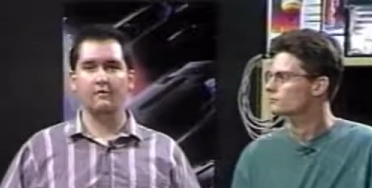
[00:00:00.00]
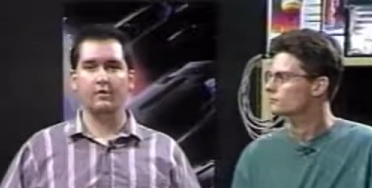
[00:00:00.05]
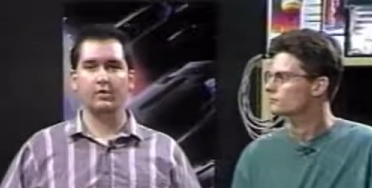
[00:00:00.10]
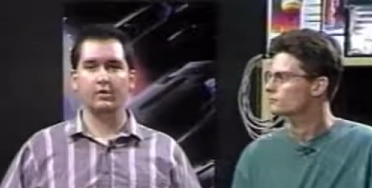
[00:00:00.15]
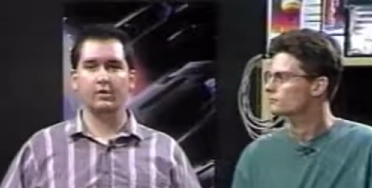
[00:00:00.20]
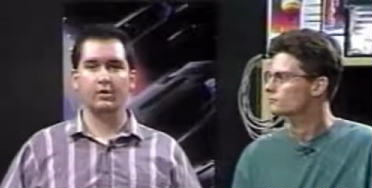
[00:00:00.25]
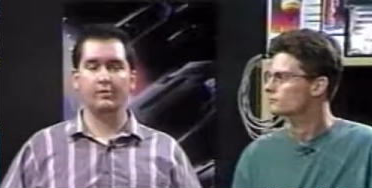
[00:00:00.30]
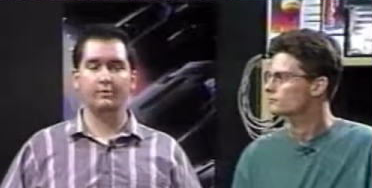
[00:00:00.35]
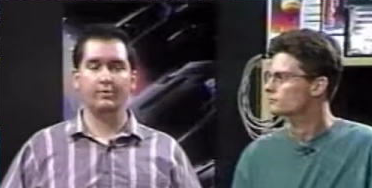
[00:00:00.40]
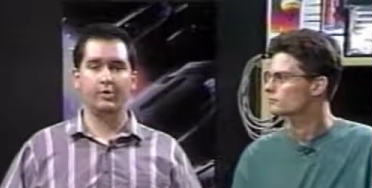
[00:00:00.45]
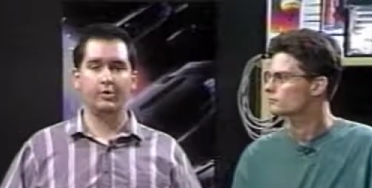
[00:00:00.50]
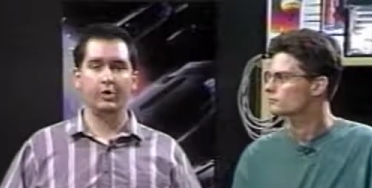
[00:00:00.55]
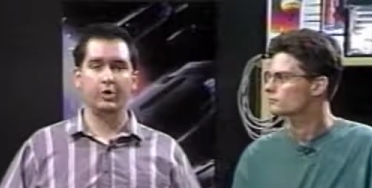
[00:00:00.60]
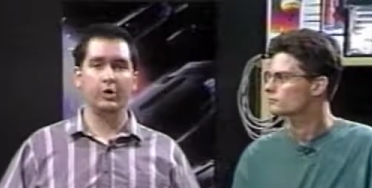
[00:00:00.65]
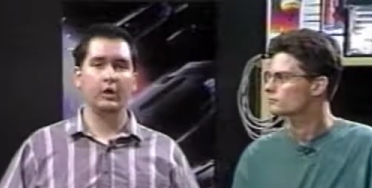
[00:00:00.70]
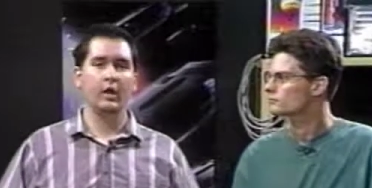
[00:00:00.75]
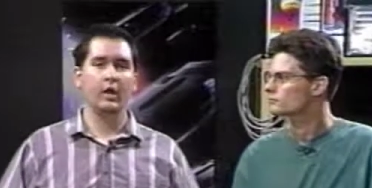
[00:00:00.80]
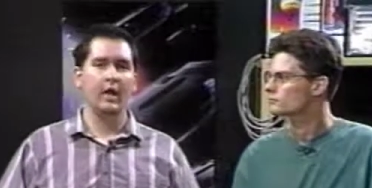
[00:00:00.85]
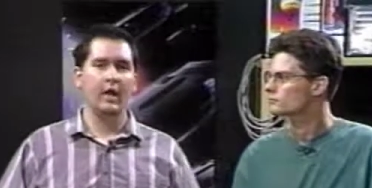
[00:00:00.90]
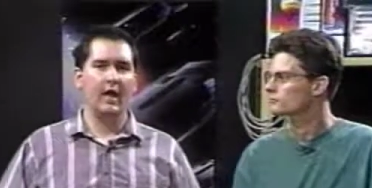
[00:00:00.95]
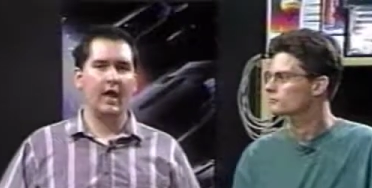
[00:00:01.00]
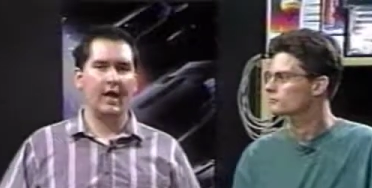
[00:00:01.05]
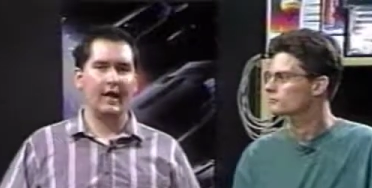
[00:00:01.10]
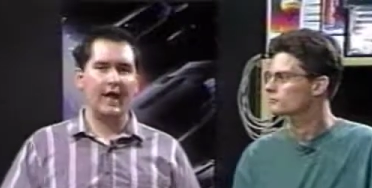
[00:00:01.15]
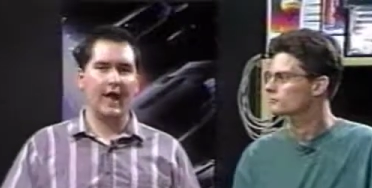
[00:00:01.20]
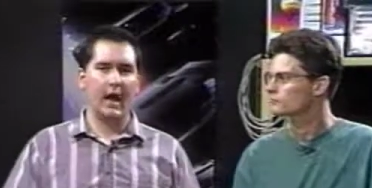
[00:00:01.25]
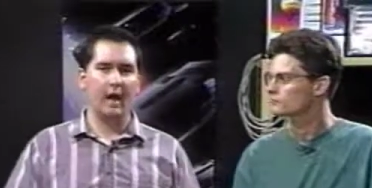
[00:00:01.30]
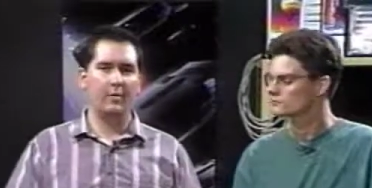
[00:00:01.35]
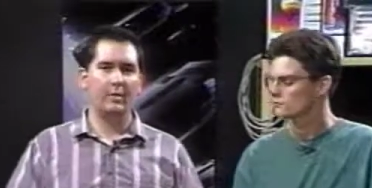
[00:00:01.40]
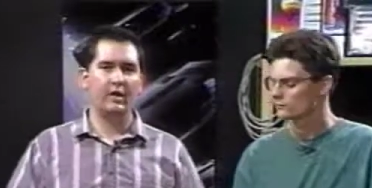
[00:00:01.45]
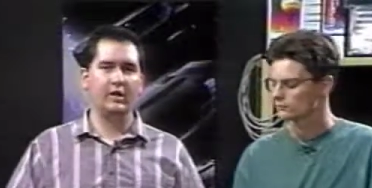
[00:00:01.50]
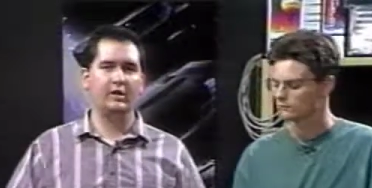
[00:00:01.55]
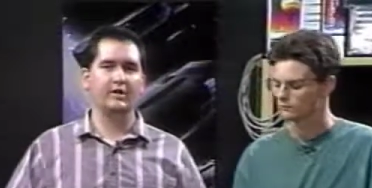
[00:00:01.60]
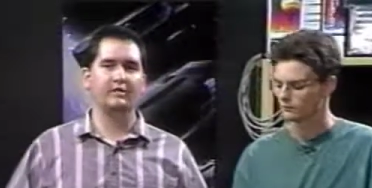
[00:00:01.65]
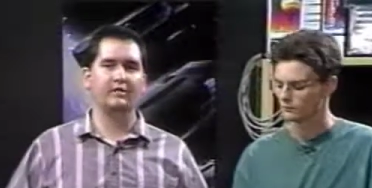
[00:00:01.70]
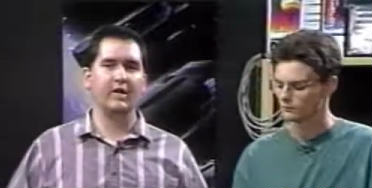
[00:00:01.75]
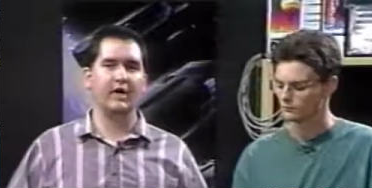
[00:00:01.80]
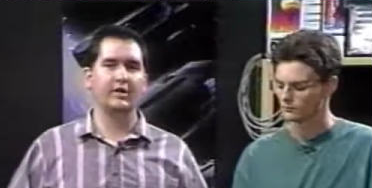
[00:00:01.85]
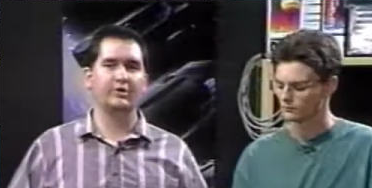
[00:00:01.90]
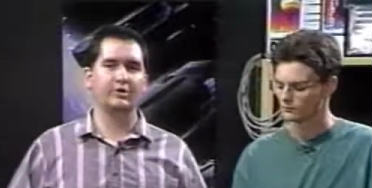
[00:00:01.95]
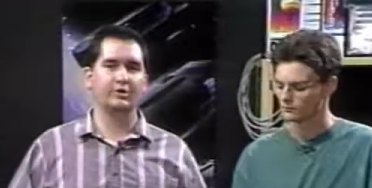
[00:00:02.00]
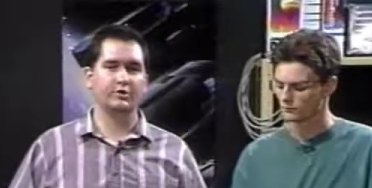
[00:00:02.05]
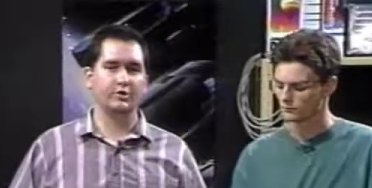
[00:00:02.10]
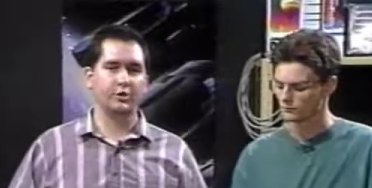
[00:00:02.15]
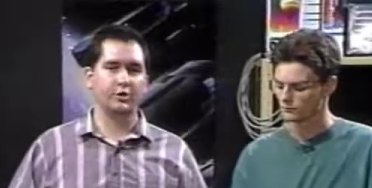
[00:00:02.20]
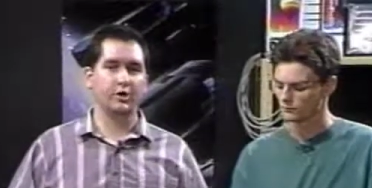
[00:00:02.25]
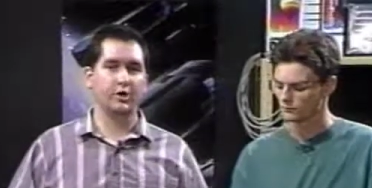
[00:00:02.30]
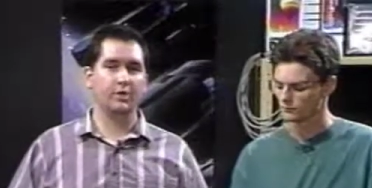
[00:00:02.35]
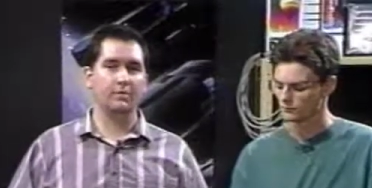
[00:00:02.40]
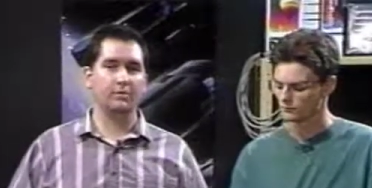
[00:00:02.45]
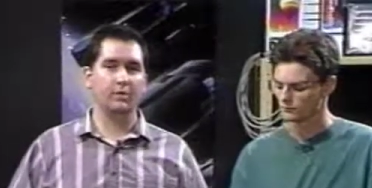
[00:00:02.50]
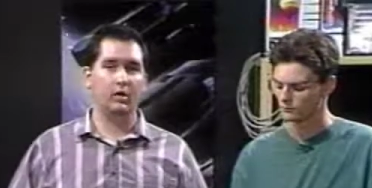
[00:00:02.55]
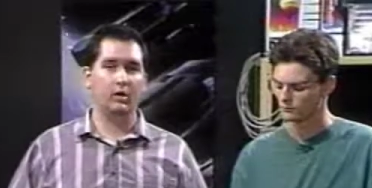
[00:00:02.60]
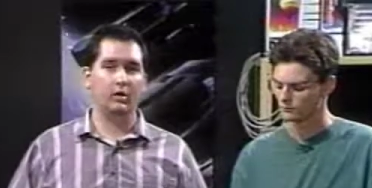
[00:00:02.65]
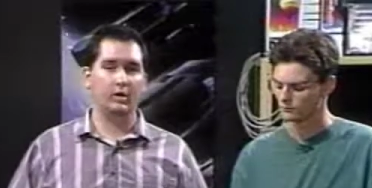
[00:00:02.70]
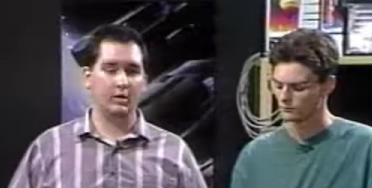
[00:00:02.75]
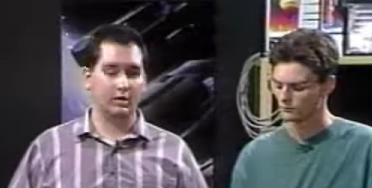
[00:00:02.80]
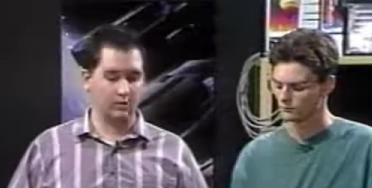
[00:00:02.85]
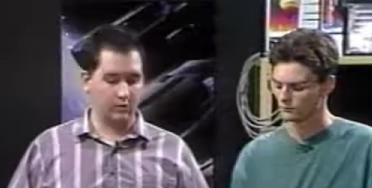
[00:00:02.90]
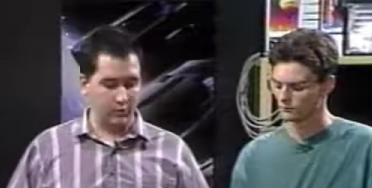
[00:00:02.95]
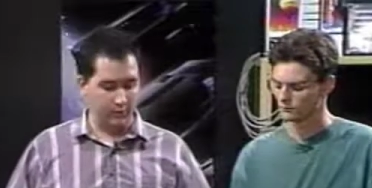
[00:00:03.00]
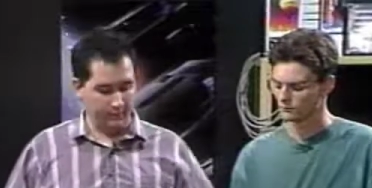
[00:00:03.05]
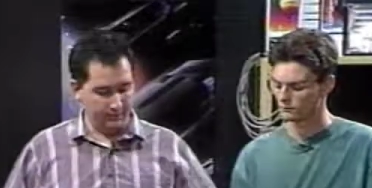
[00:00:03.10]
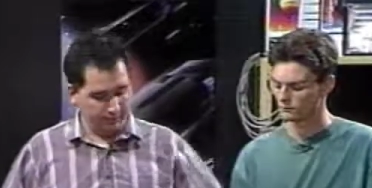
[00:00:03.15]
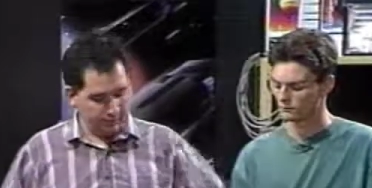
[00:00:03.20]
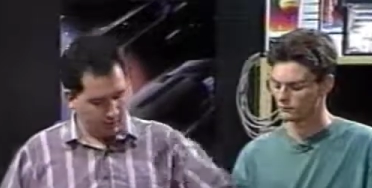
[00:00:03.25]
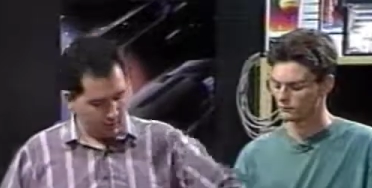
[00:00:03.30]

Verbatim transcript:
Speaker 1: in your computer and how many devices you're going to plug into it.